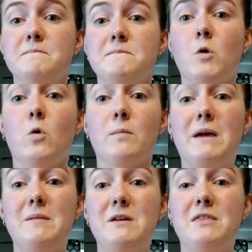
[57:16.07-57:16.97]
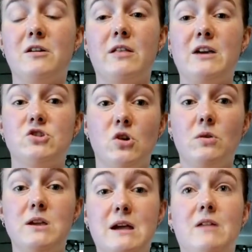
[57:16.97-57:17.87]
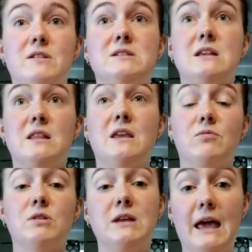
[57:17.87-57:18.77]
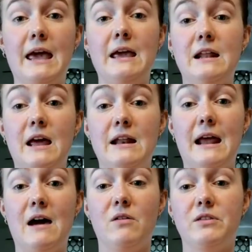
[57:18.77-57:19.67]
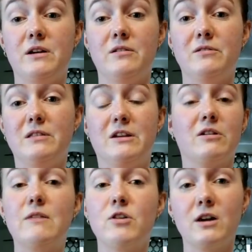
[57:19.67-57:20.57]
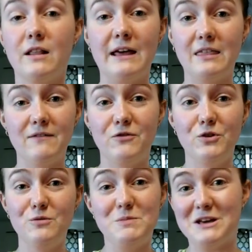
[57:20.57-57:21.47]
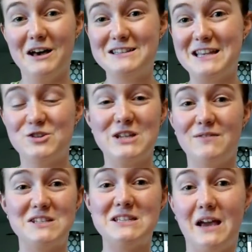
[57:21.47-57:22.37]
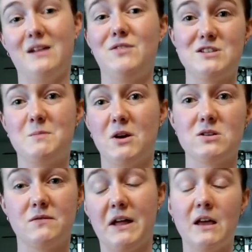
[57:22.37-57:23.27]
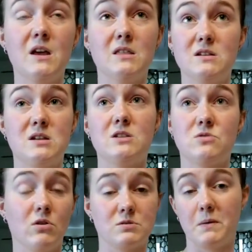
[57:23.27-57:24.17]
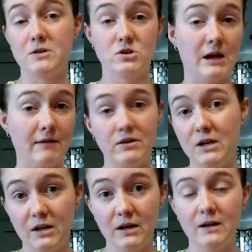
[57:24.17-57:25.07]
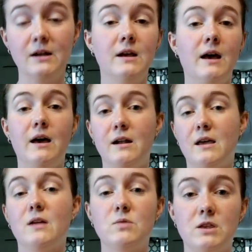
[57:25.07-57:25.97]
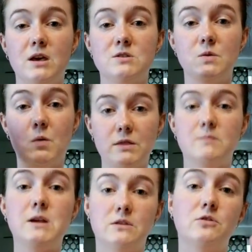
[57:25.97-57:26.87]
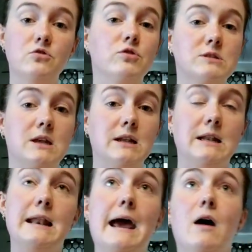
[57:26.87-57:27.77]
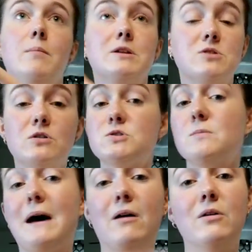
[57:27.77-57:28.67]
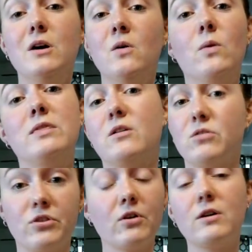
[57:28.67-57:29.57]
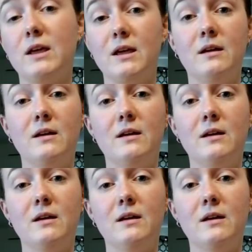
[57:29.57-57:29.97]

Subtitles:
or maybe they're like choking down this thing that they really hate, and now they're never gonna like that food because they just have this negative experience of like, this tastes gross, but I just have to eat it. And again, with kids, we want them to get the nutrients they need now, but it's also about when they're 30,